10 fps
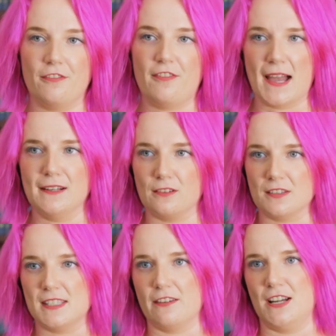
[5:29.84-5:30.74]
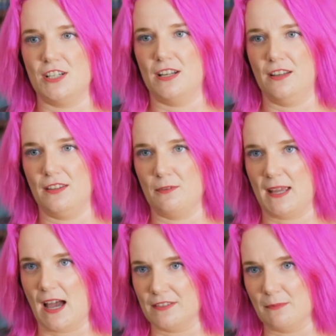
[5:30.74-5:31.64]
final consideration that we
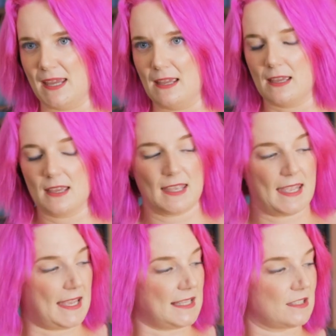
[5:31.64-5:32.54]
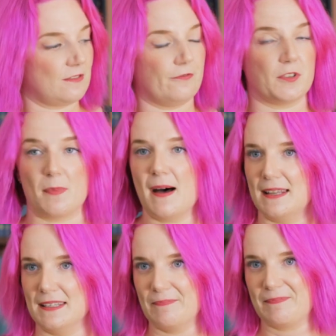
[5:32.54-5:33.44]
have to make is for the
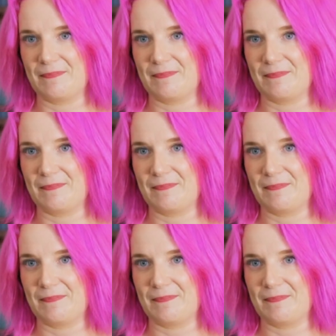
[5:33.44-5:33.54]
pilot.